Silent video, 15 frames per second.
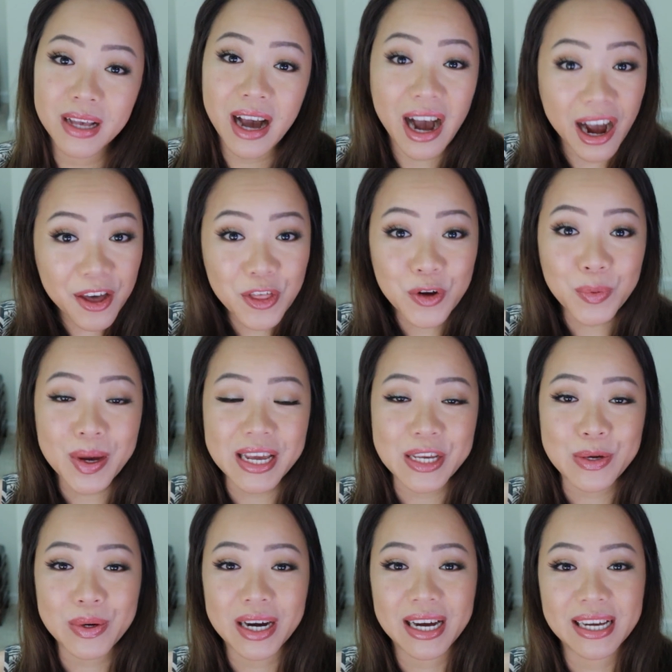Either way,
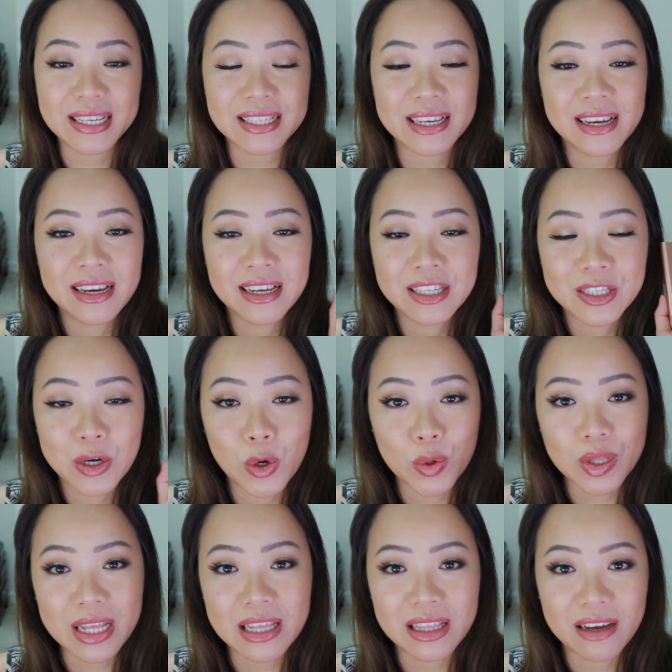you guys,
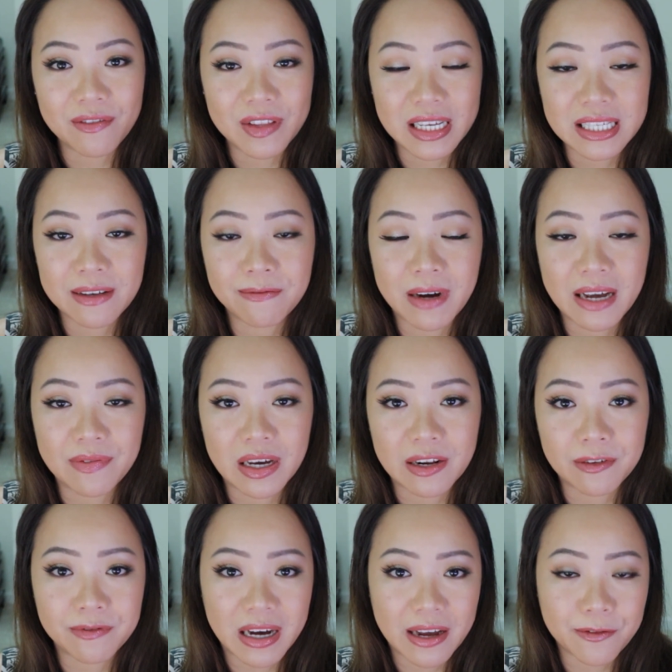totally love this. 5 out
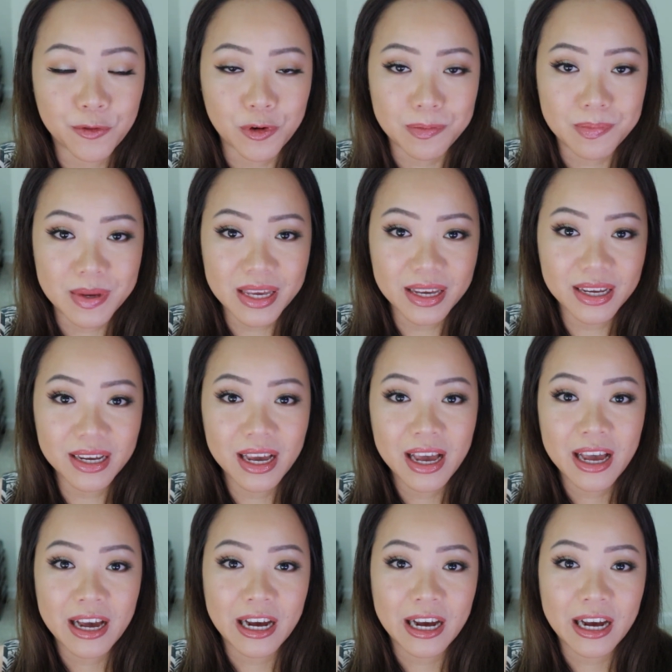of 5 for me.